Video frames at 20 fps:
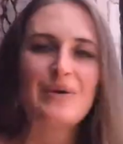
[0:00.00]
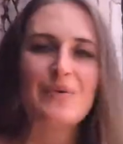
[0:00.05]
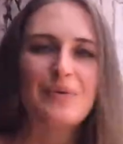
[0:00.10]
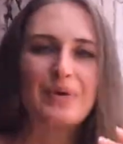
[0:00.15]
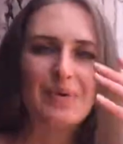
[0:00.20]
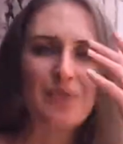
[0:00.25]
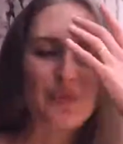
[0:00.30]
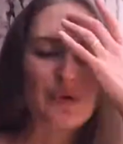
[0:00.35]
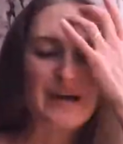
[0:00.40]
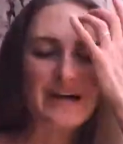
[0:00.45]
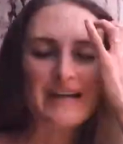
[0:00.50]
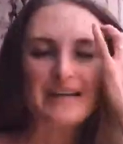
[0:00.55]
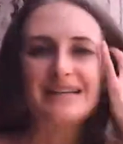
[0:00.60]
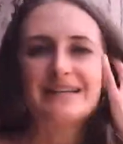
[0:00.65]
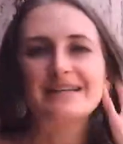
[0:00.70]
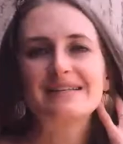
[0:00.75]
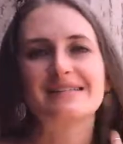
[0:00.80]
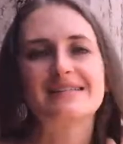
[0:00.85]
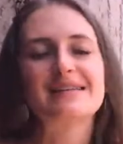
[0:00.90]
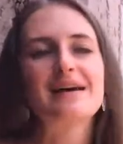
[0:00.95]
We want
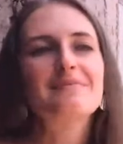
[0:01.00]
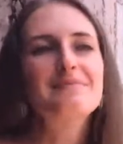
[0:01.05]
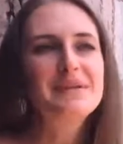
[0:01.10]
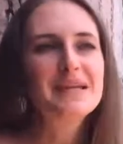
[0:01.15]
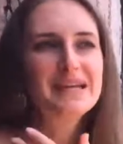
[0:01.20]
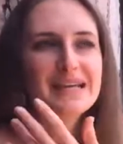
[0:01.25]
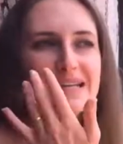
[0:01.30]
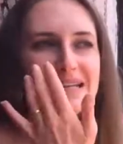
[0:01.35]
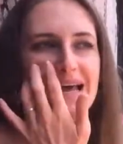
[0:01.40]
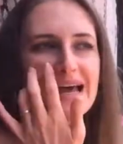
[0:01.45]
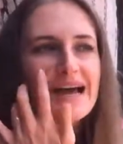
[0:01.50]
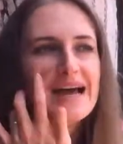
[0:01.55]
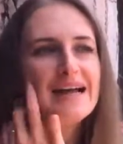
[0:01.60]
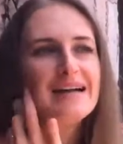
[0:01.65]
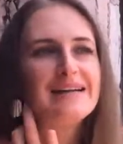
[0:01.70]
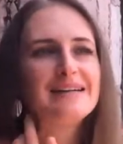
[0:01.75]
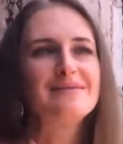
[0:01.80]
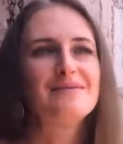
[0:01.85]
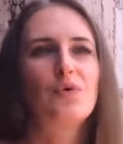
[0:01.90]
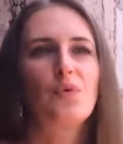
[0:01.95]
something
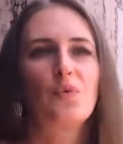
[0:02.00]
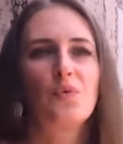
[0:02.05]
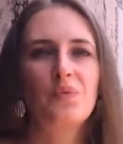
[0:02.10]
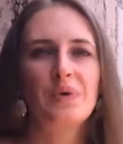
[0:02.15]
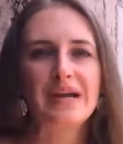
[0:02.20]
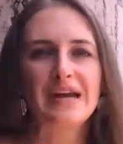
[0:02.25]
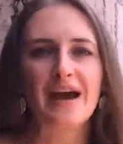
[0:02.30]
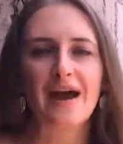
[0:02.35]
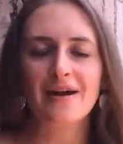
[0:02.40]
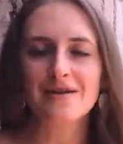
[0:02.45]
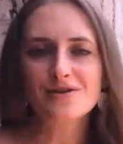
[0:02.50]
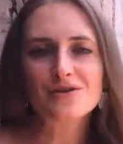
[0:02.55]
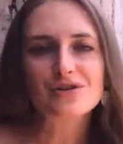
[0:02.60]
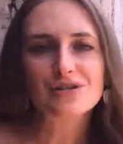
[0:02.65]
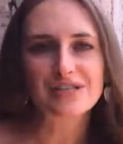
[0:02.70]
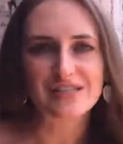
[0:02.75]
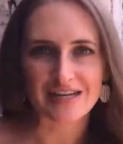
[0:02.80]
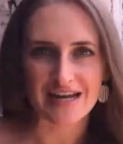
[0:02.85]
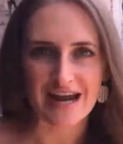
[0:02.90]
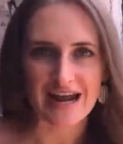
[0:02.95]
that we
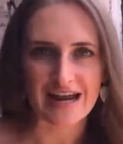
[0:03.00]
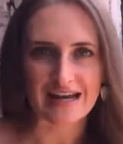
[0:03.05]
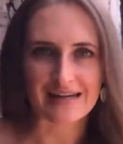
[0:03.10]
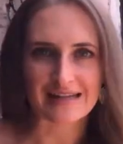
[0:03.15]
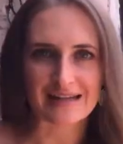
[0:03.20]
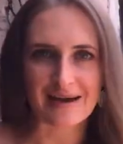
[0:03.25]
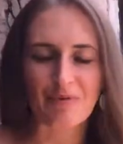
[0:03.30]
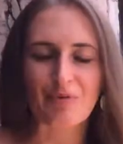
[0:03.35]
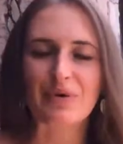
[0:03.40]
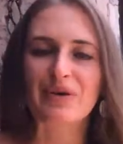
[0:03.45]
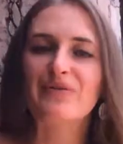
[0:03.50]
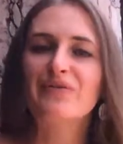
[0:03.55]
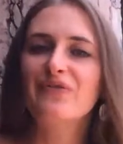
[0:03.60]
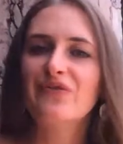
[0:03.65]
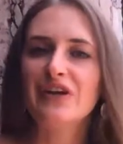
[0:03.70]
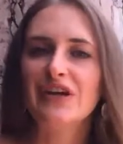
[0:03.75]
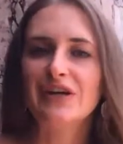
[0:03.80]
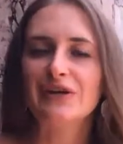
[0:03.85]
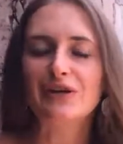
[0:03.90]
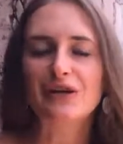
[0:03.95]
understand and that we
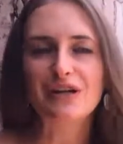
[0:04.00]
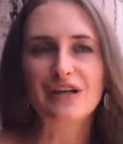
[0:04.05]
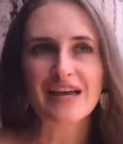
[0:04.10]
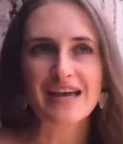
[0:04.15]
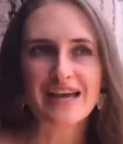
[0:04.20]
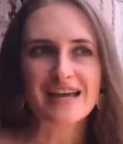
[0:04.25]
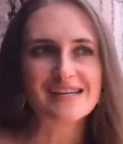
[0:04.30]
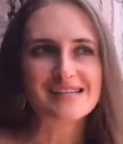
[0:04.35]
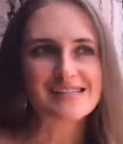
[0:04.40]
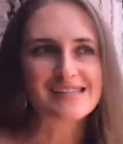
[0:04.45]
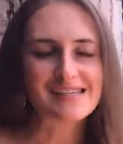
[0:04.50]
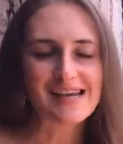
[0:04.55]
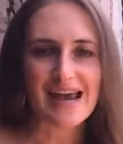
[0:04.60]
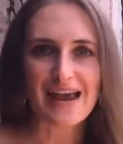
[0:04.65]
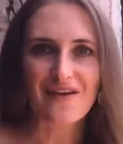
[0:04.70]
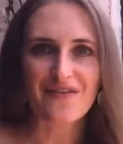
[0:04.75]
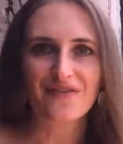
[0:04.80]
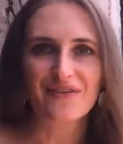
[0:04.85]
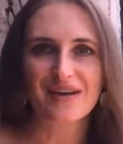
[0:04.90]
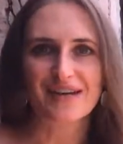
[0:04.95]
feel
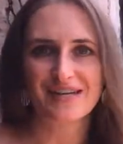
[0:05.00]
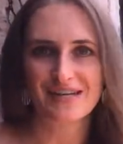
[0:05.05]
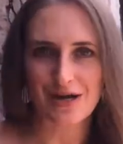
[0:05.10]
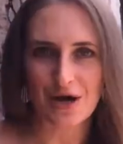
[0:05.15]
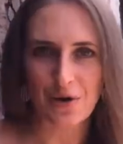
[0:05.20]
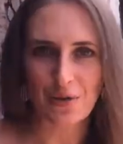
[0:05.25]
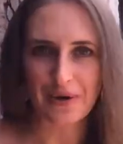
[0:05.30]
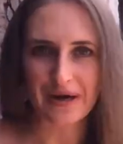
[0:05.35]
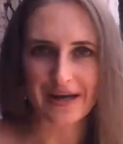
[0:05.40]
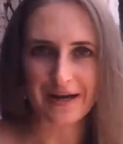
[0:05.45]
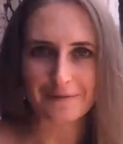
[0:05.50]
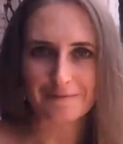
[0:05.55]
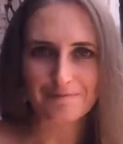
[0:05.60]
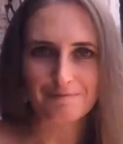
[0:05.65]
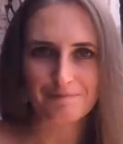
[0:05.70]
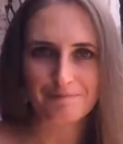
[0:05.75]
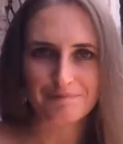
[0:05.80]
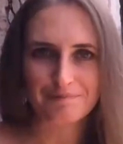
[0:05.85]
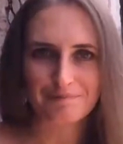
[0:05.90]
safe knowing.